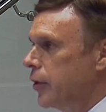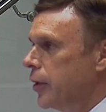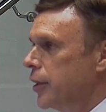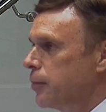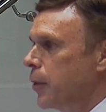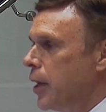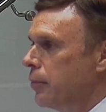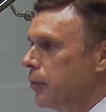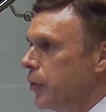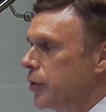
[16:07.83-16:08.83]
his
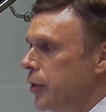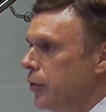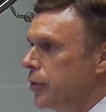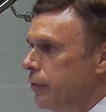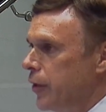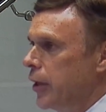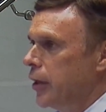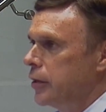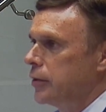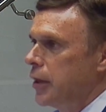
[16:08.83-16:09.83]
problem was so severe,